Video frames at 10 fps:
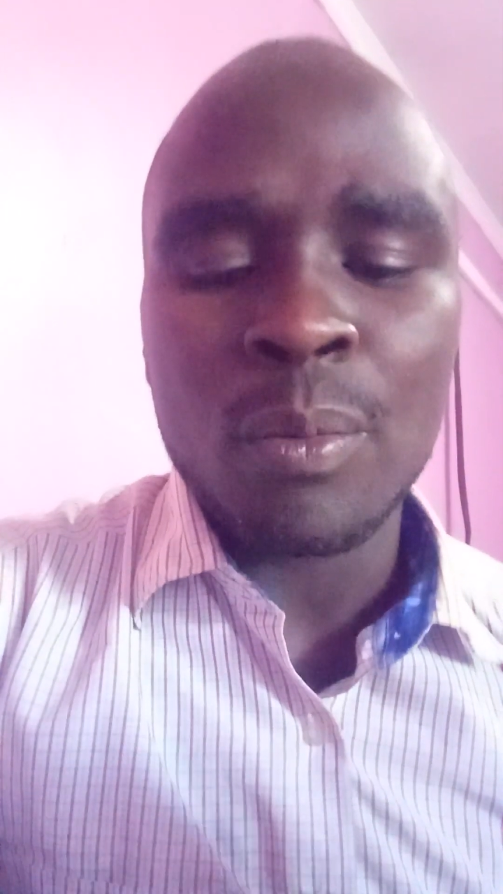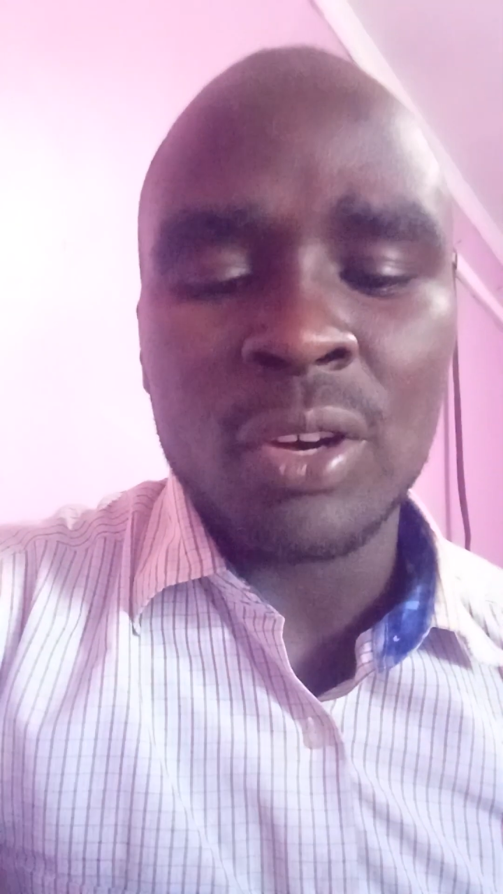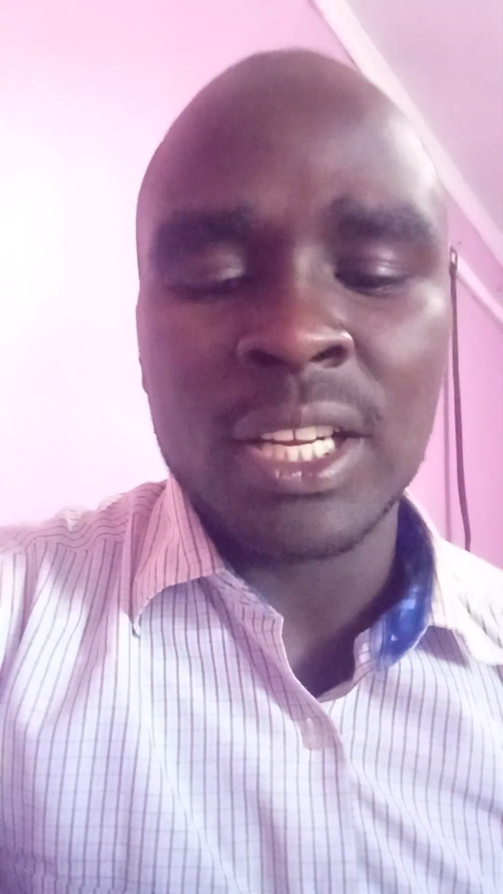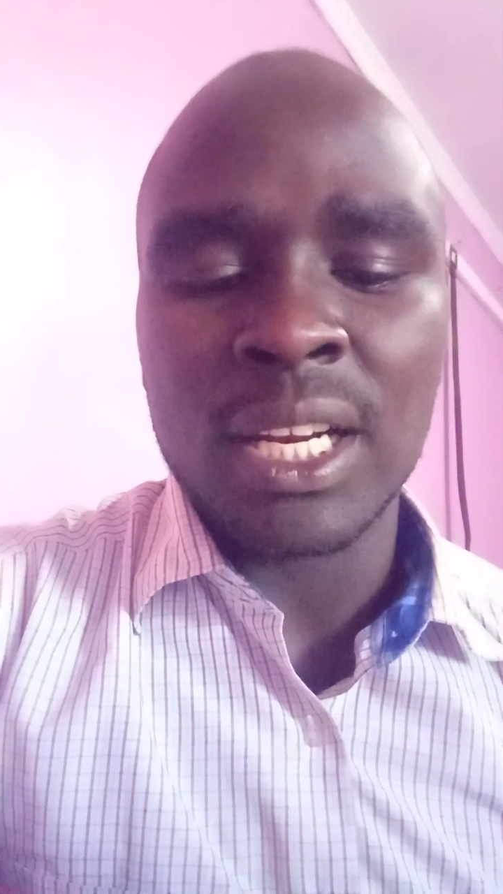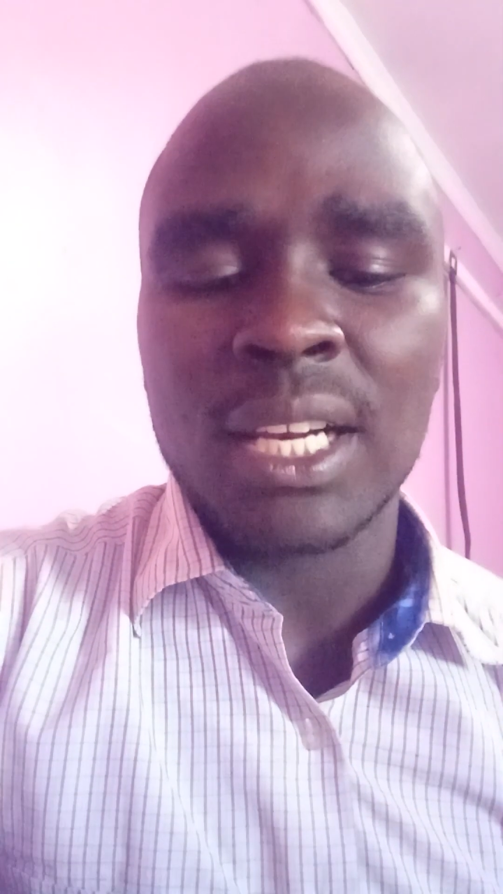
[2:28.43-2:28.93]

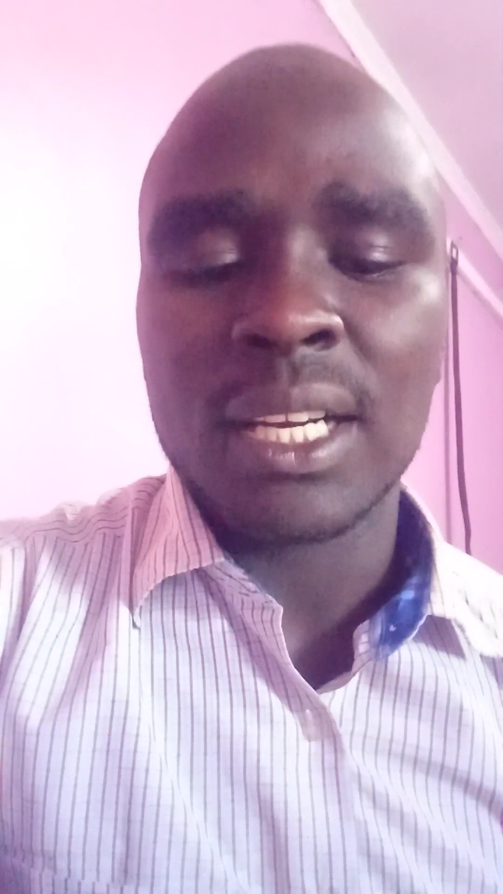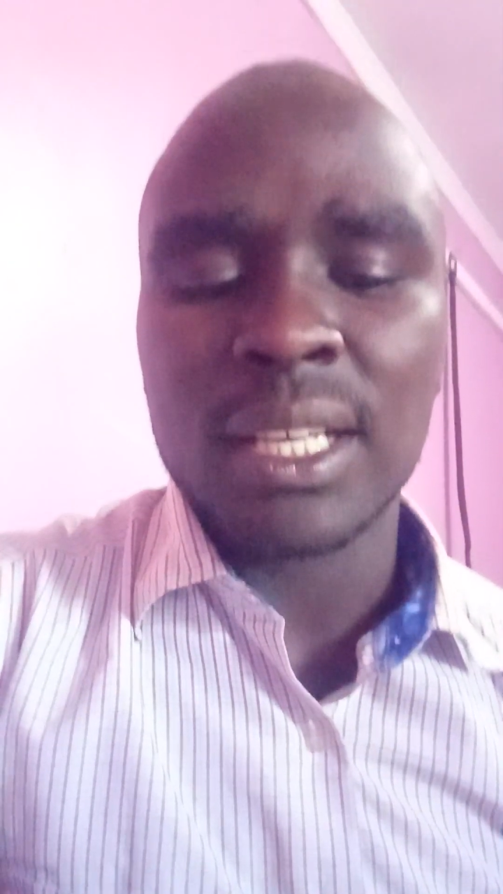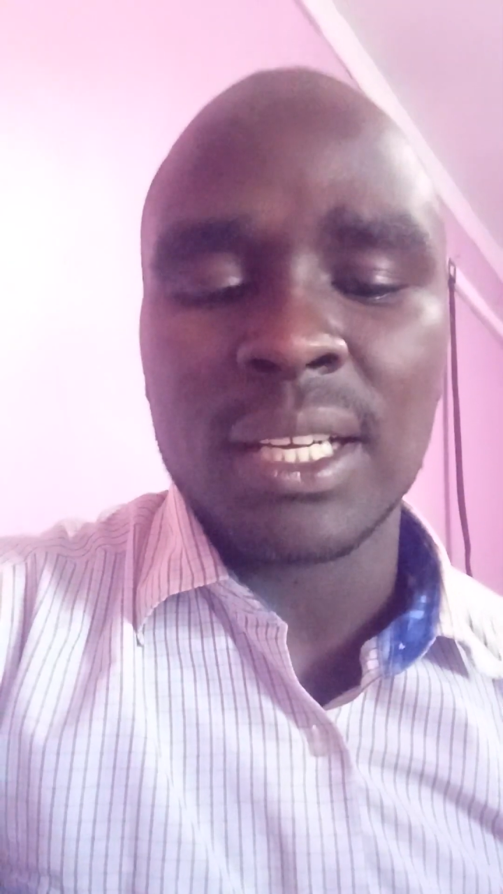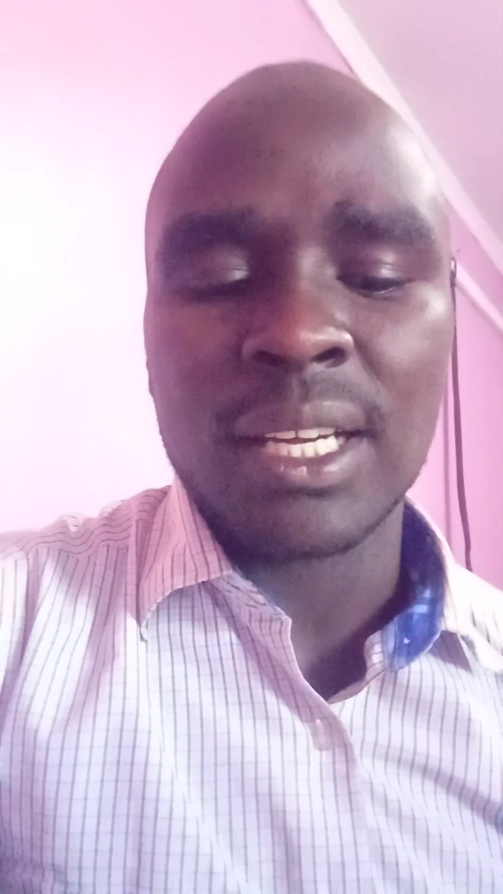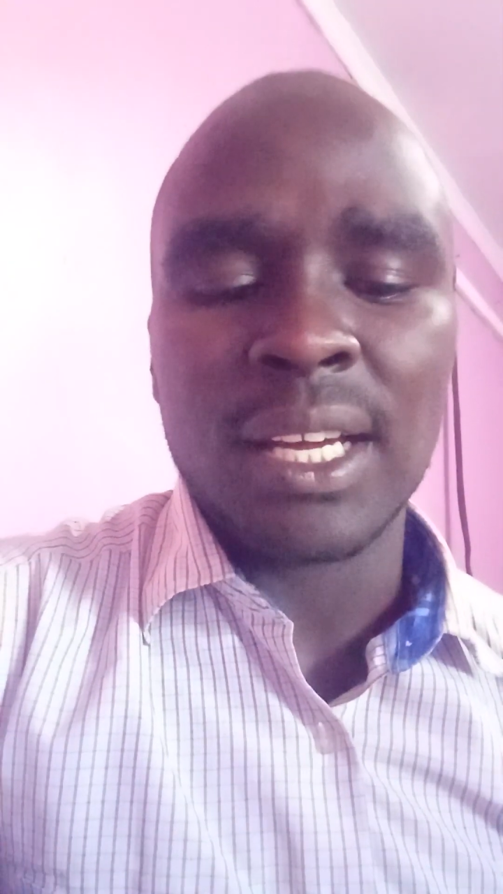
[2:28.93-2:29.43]
model
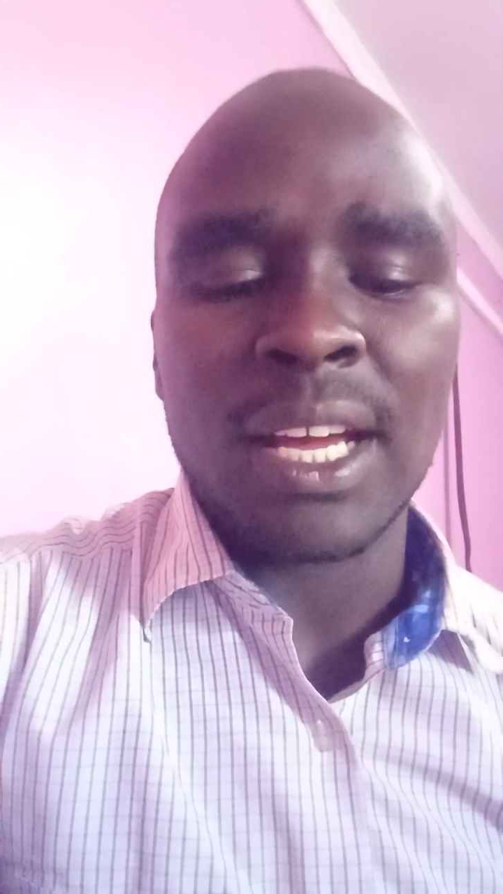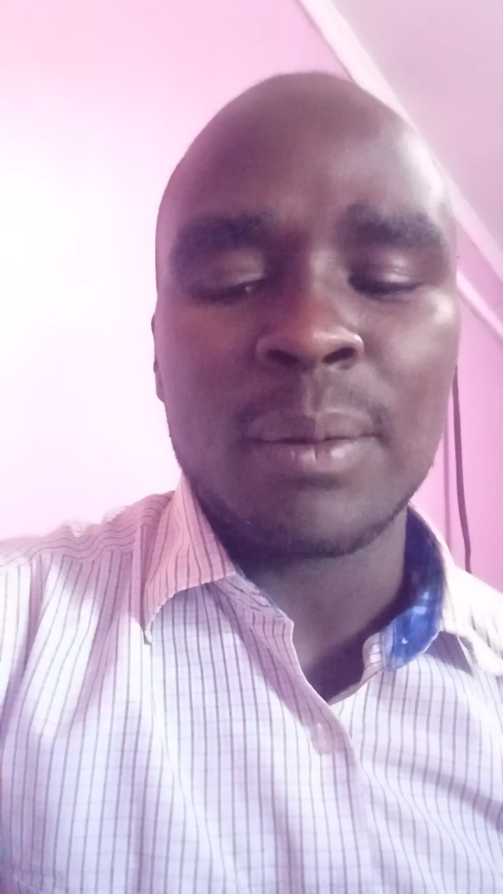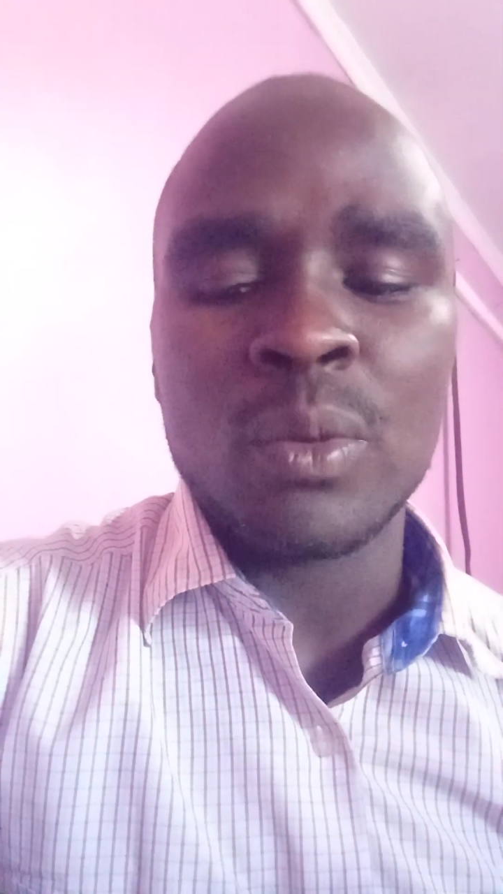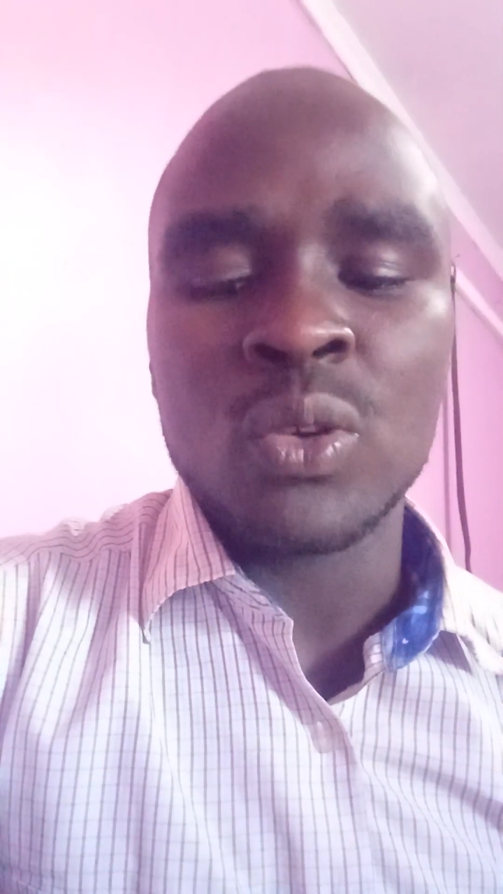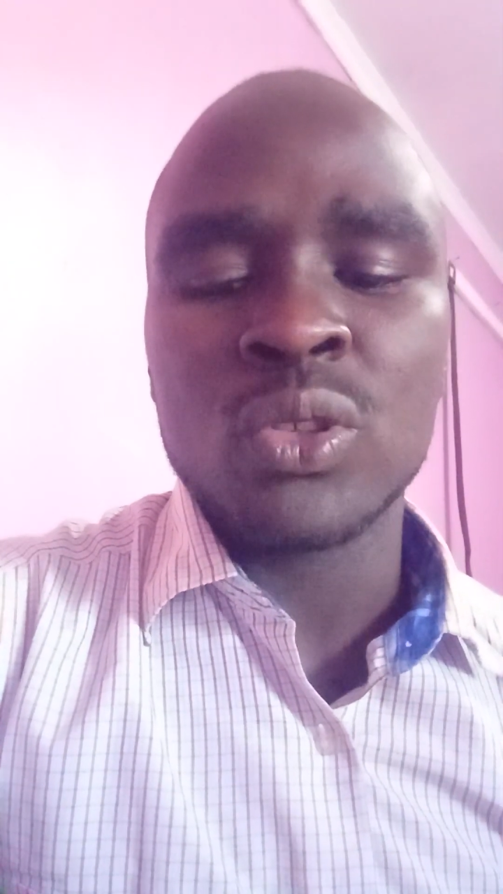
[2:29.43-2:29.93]

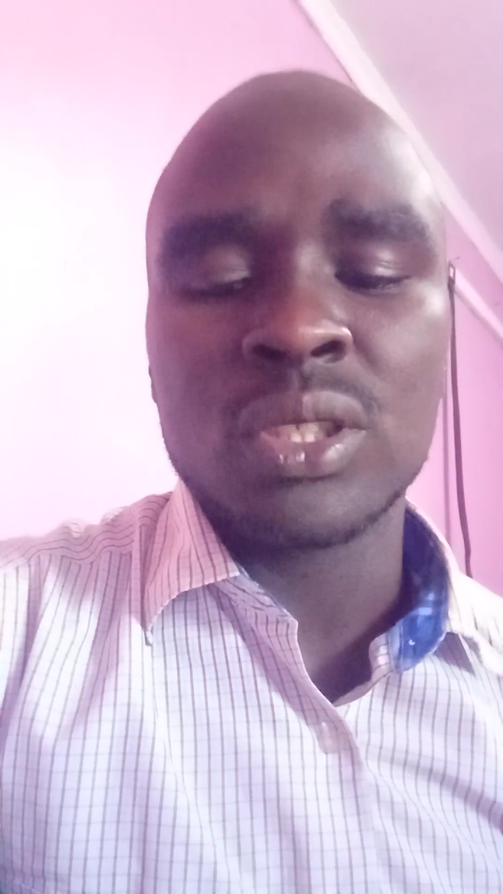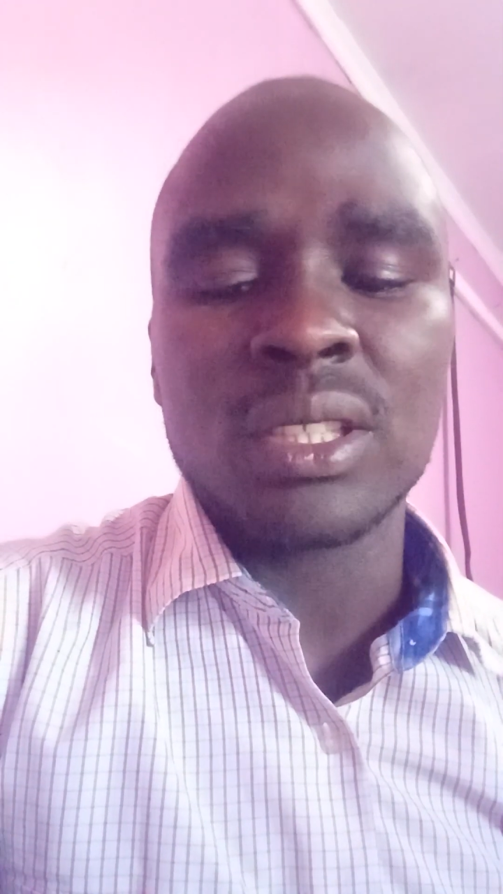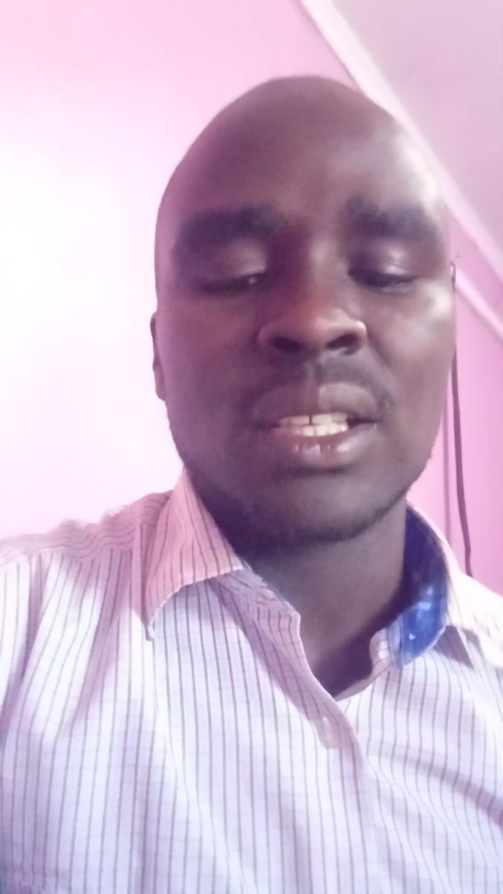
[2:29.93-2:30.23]
can be used,